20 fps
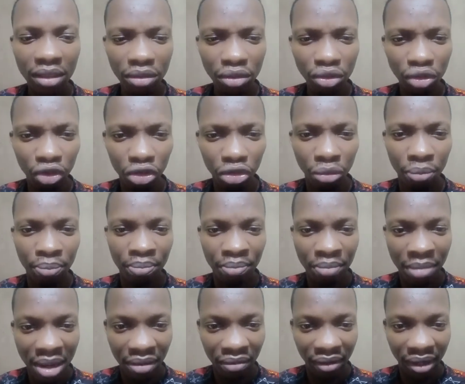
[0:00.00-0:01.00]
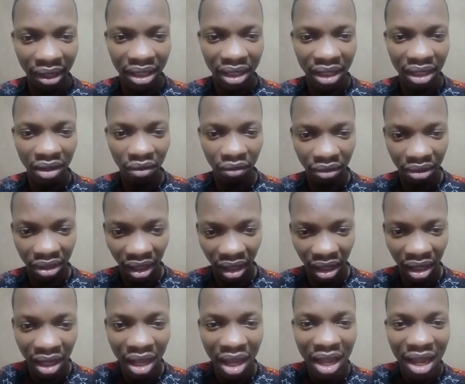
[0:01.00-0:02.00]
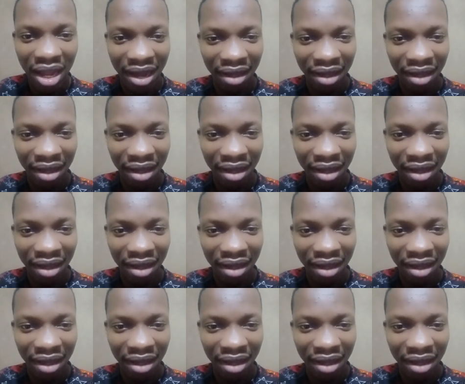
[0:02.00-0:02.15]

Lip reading: turmeric. Okay,